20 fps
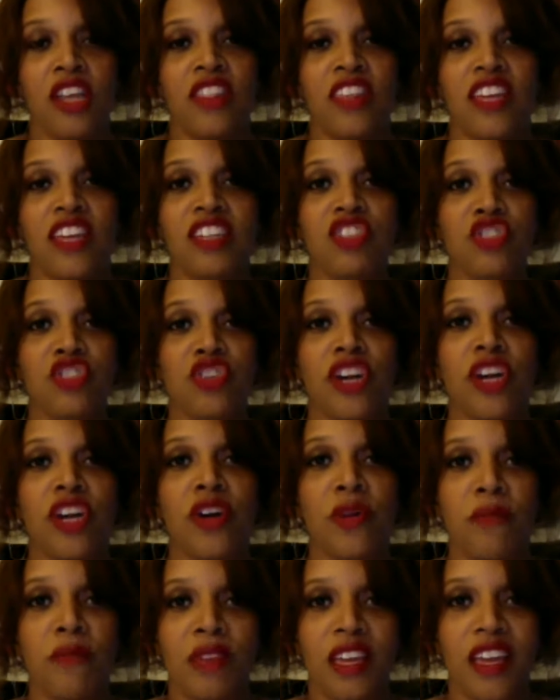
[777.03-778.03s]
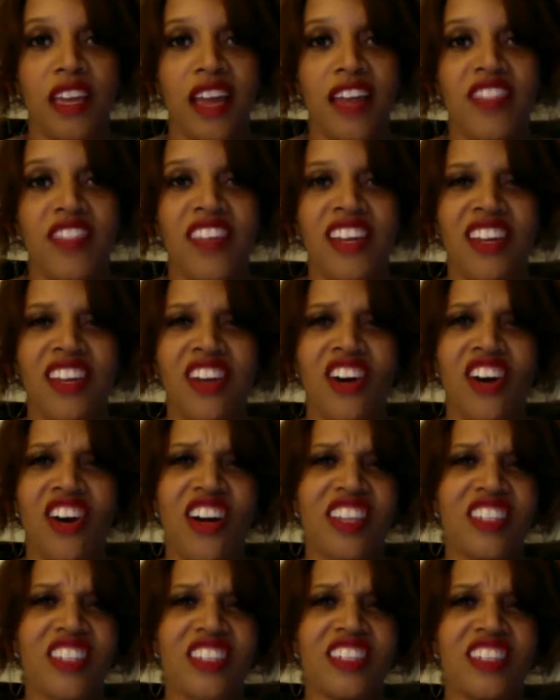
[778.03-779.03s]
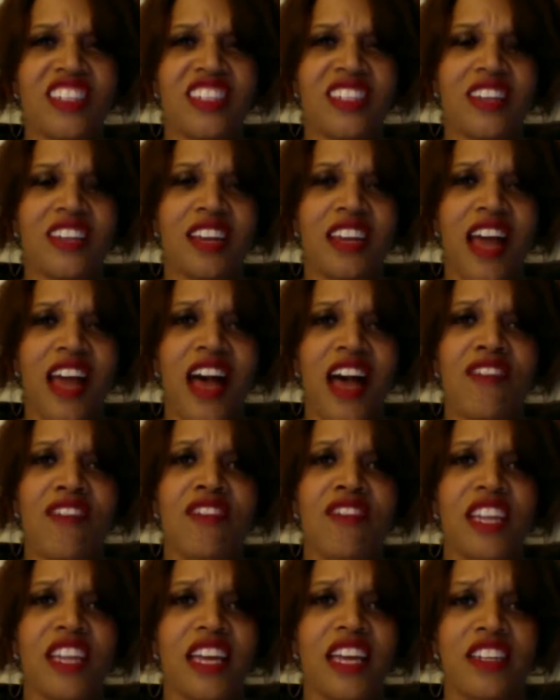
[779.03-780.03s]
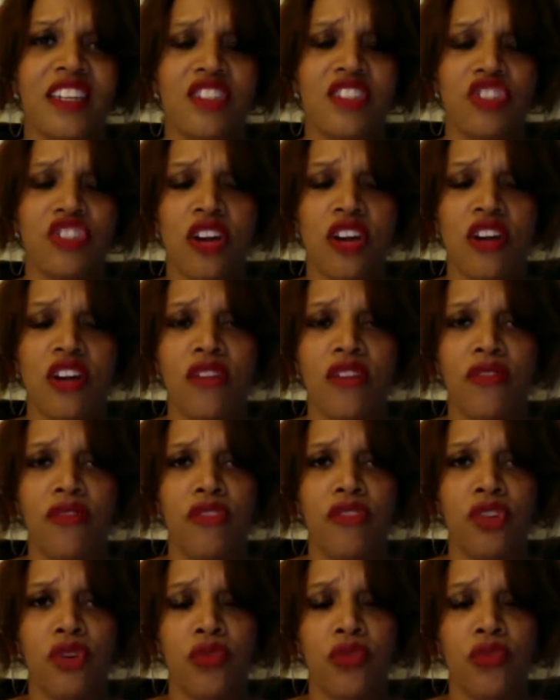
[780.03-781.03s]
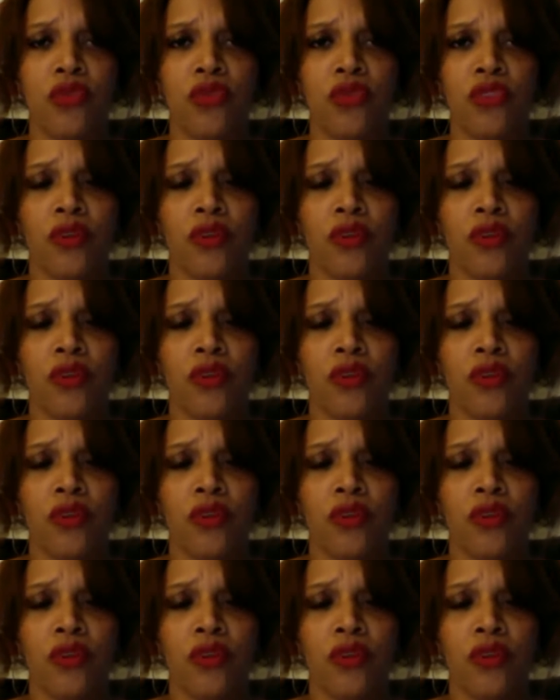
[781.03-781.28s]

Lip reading: things trigger me and then it causes an avalanche of, you know,